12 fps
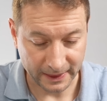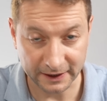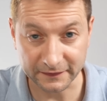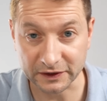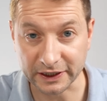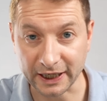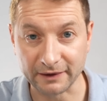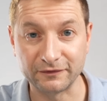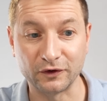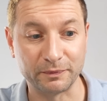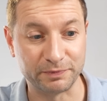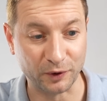Even the
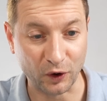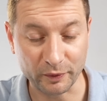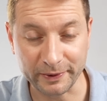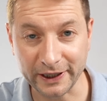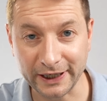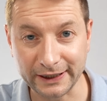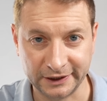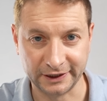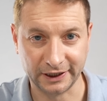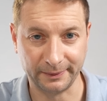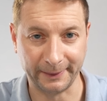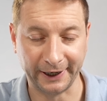M4 Pro beat it?
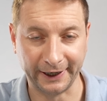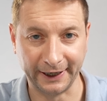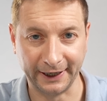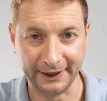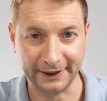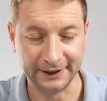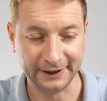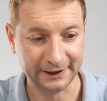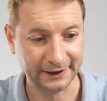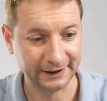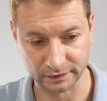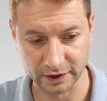Come on.
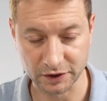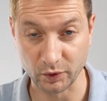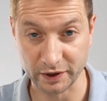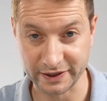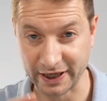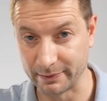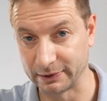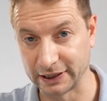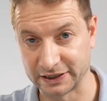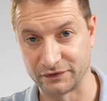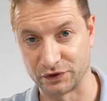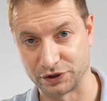This was the
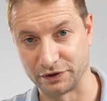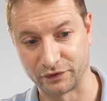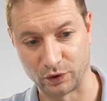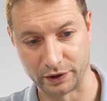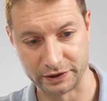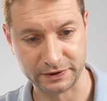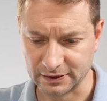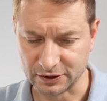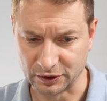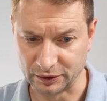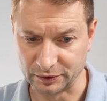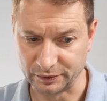MLX version, of course.
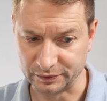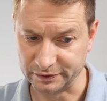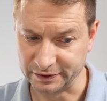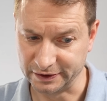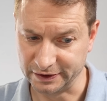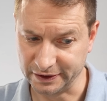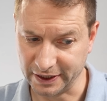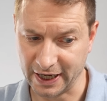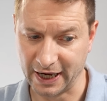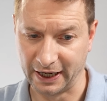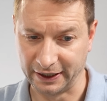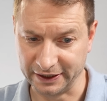So
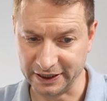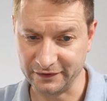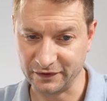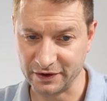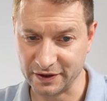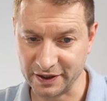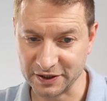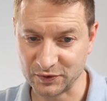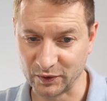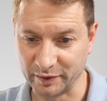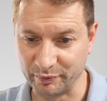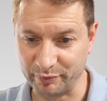yeah, even this
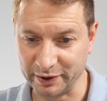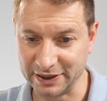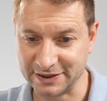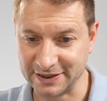one beats